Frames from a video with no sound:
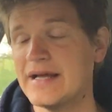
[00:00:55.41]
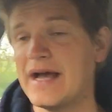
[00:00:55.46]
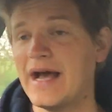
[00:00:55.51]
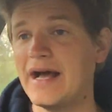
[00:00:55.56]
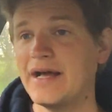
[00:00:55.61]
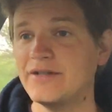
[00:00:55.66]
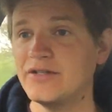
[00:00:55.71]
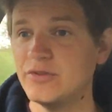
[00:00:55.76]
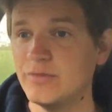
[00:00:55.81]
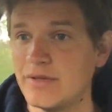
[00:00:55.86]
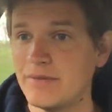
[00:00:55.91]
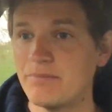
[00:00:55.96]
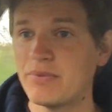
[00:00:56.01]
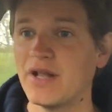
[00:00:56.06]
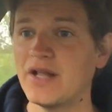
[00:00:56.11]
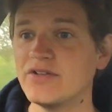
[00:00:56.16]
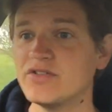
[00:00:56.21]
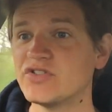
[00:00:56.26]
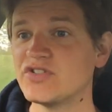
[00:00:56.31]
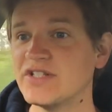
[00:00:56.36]
and you be
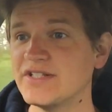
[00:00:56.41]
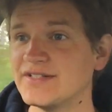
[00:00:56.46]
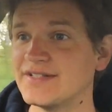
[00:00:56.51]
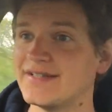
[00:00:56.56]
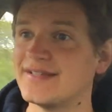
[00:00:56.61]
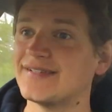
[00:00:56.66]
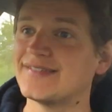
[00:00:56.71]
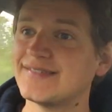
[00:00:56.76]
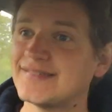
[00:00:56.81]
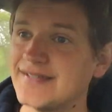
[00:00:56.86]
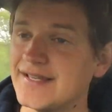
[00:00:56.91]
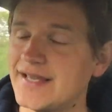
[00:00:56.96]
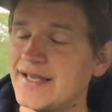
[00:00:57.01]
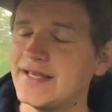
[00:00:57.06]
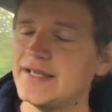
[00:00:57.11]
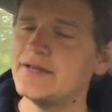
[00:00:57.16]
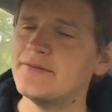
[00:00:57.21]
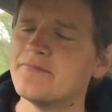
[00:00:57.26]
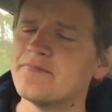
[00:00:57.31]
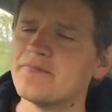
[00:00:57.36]
plunged into the sea.